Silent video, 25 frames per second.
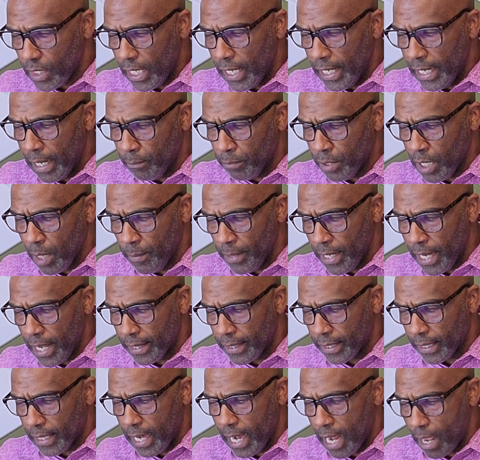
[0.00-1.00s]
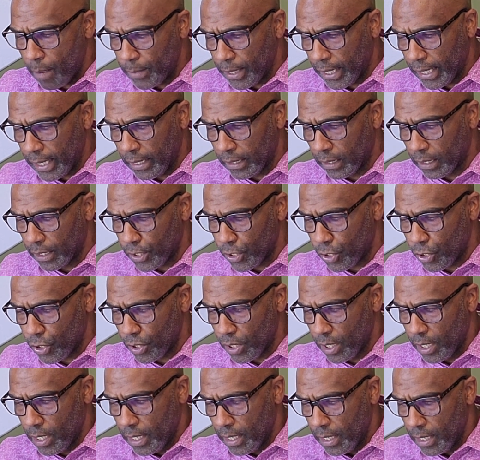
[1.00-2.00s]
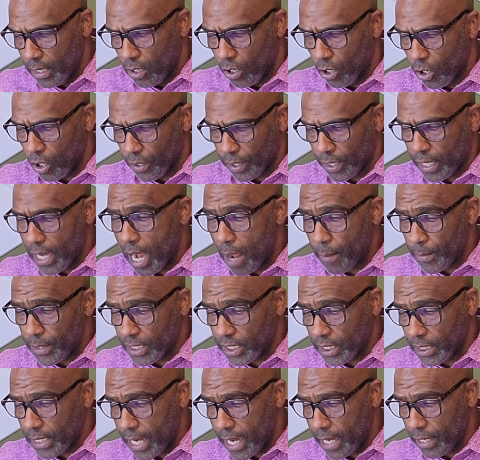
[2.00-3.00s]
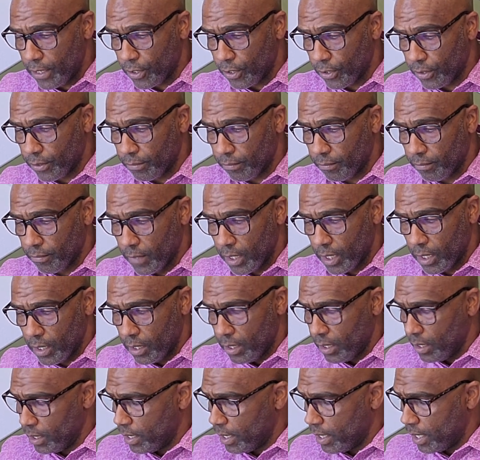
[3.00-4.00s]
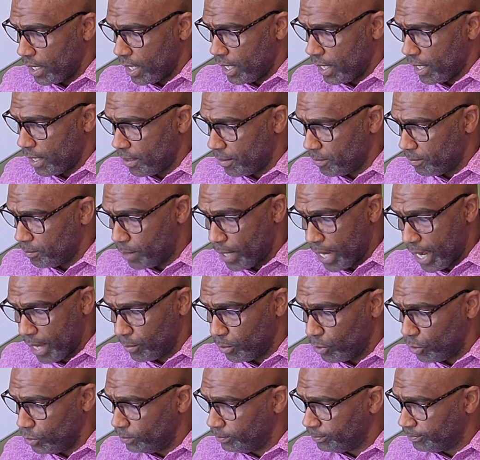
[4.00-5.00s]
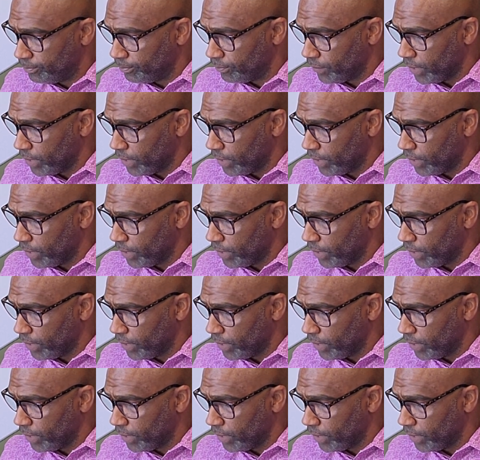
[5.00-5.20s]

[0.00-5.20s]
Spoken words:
and I'm coming out of the Common English or the Common Standard Bible.